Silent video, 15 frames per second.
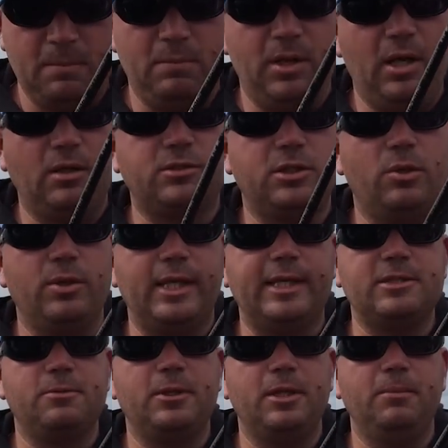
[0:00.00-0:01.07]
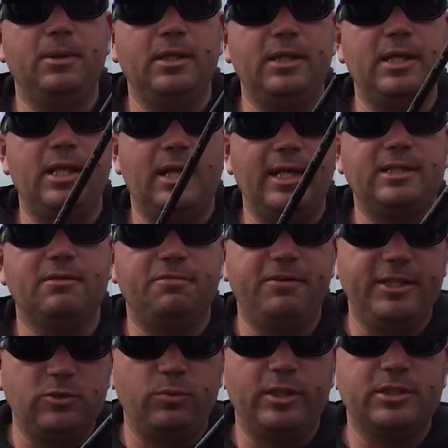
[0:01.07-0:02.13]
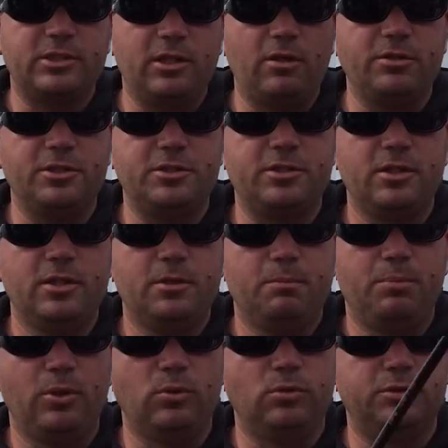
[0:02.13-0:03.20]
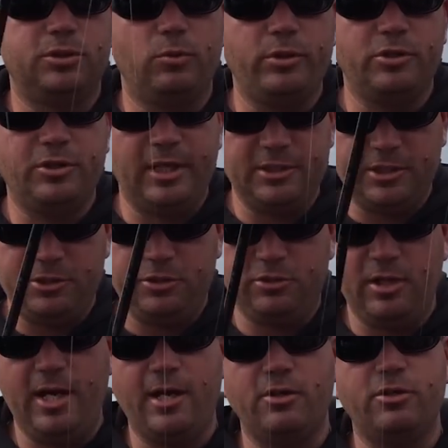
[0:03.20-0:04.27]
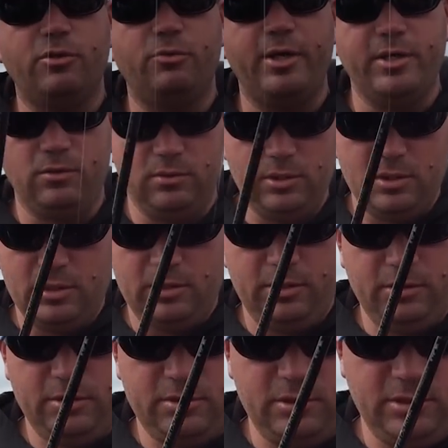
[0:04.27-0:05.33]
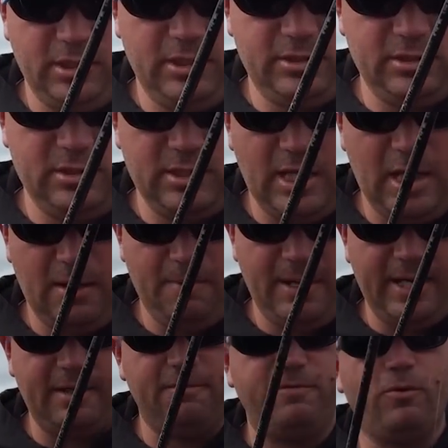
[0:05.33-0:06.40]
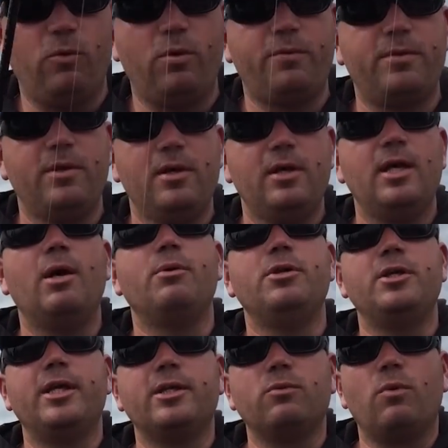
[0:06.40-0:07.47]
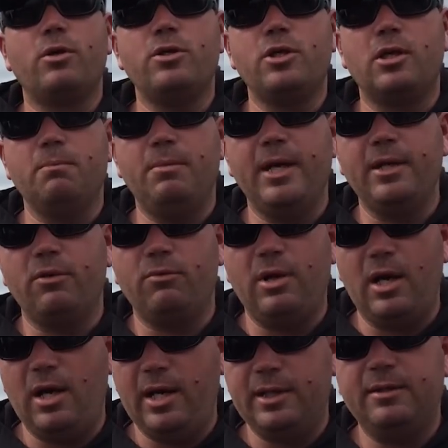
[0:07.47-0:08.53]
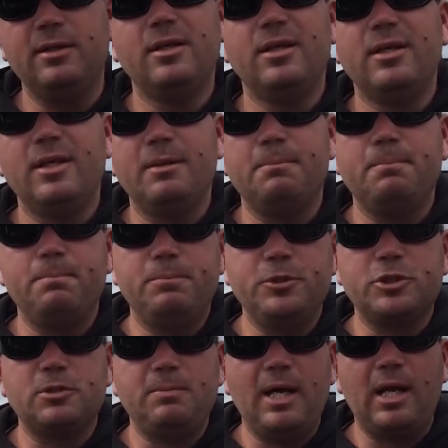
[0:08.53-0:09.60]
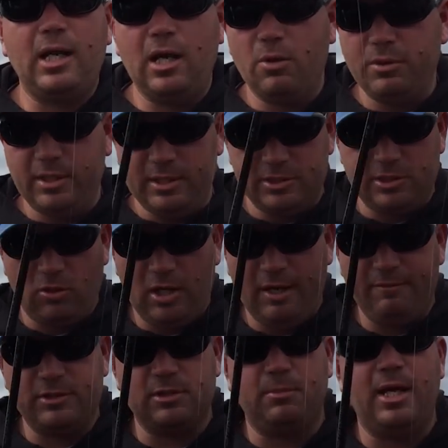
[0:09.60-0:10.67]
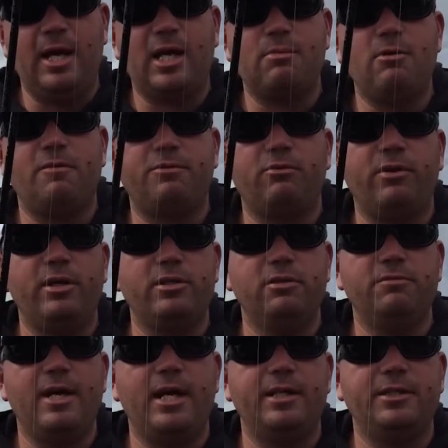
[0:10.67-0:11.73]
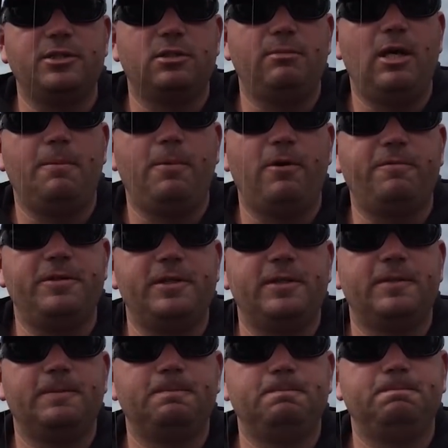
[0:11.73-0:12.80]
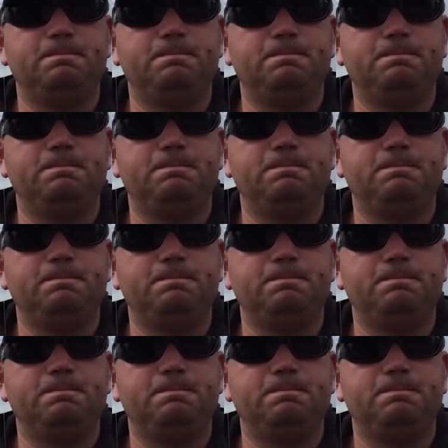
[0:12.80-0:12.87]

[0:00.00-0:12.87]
But also it gives me the ability to let the fish, when it surges, pull. So when you're trying to set your drag on your reel, you just adjust this knob back and forth. When you get to where you can bend a rod just about loaded and start having some line come off the reel, you've got it just about perfect.